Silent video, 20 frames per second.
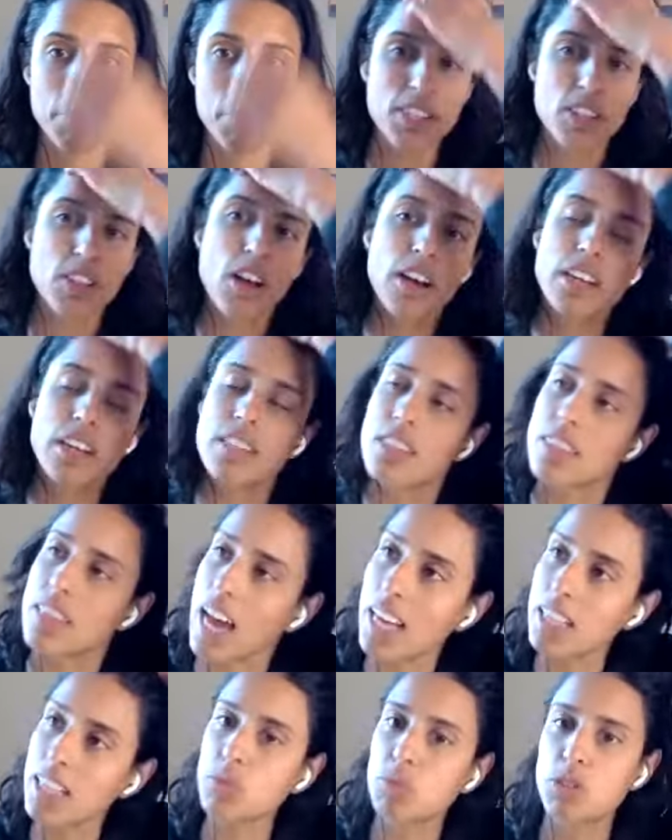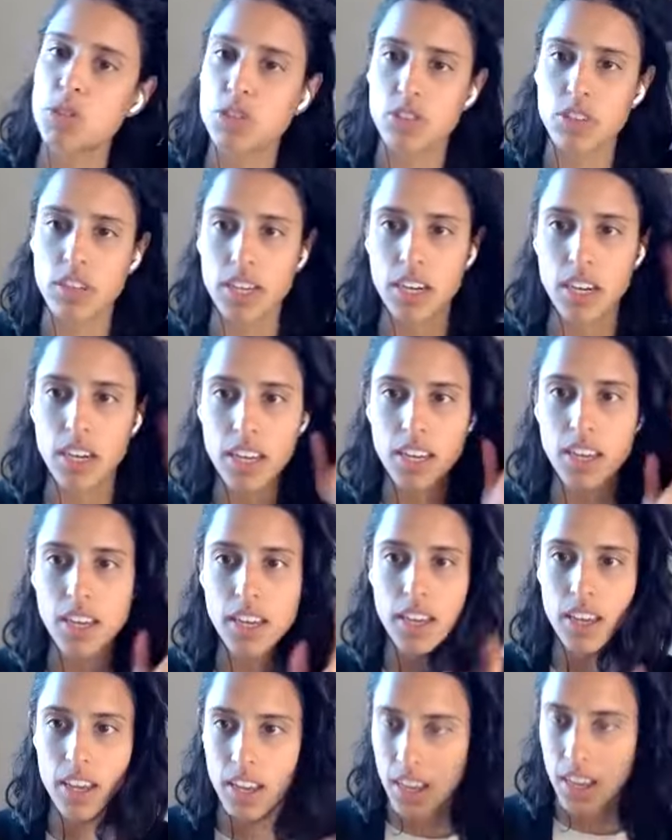But as long as that's what you're eating,
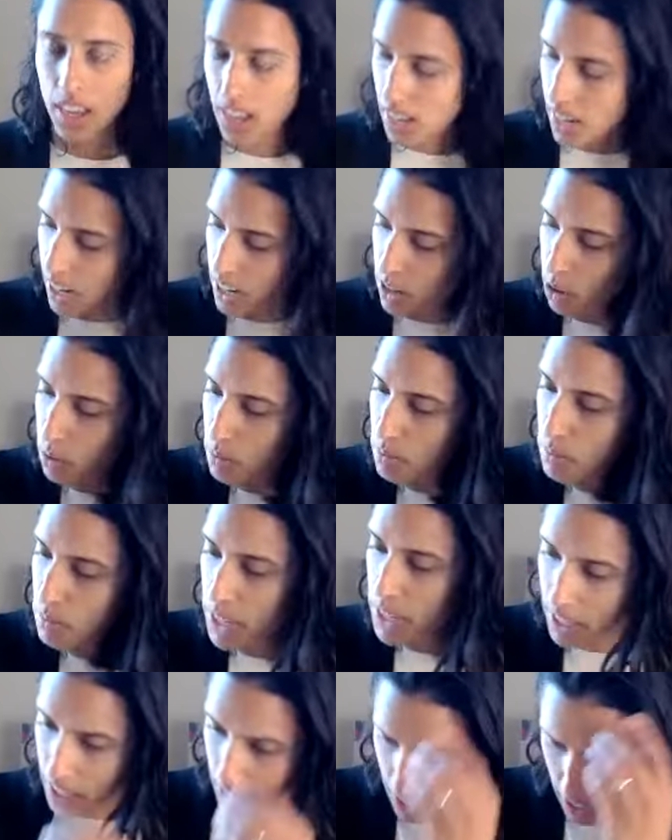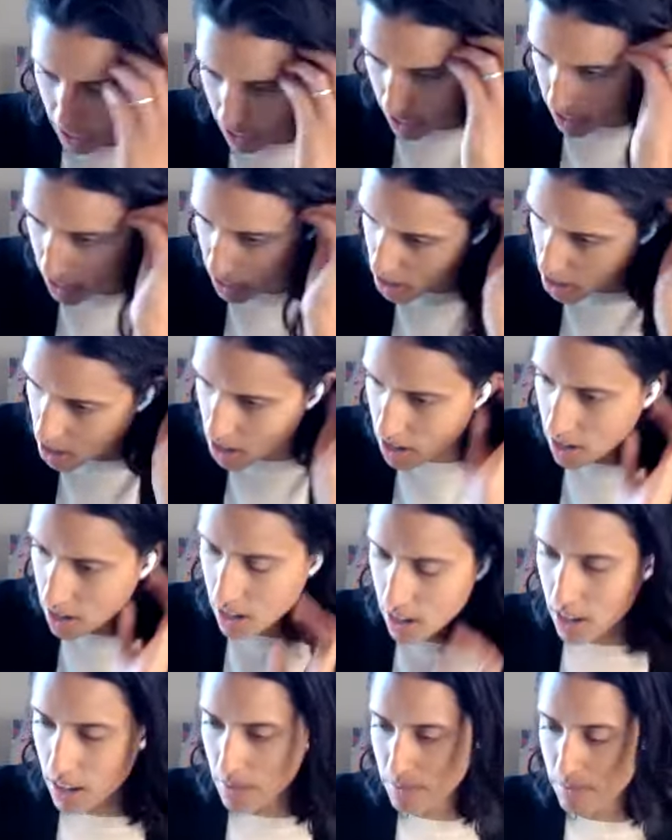and I don't mean like,
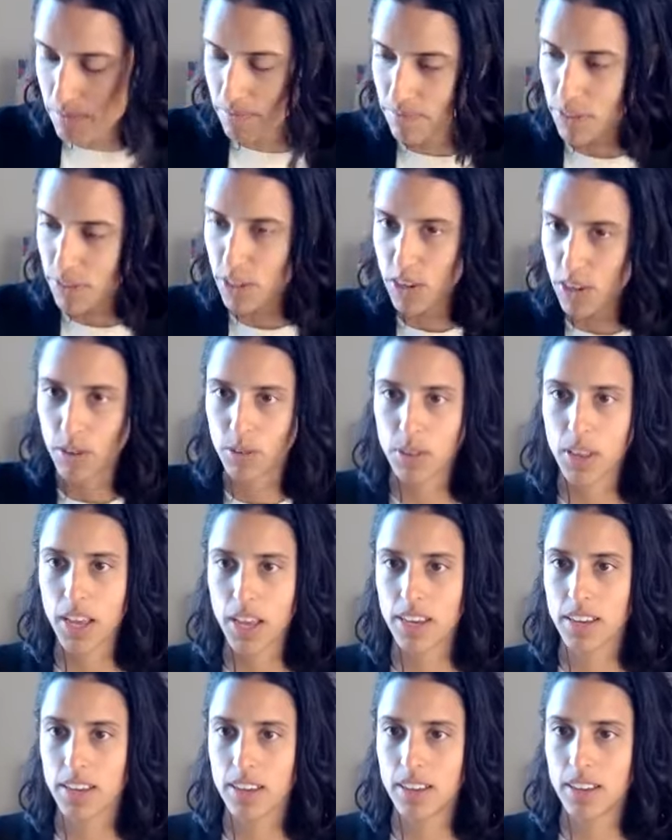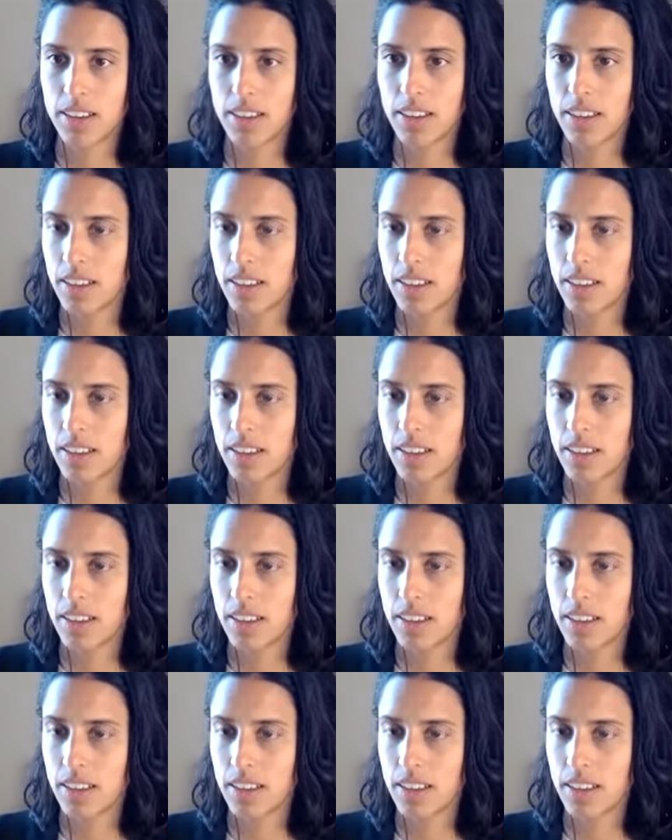um, you know, like,